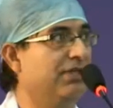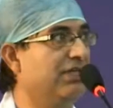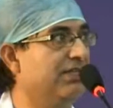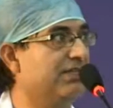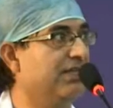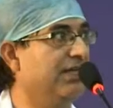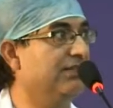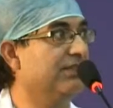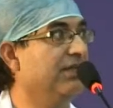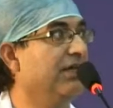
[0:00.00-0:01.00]
and the distal
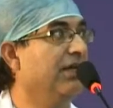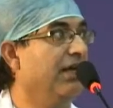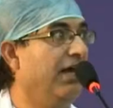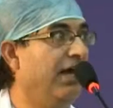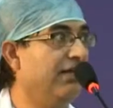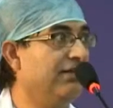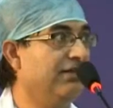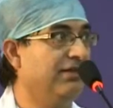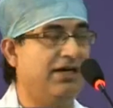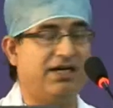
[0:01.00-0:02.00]
ends, and
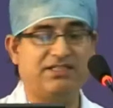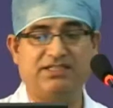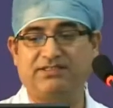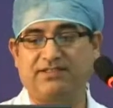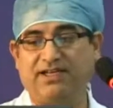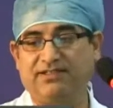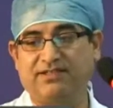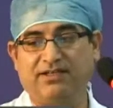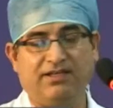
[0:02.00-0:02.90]
large sheath size.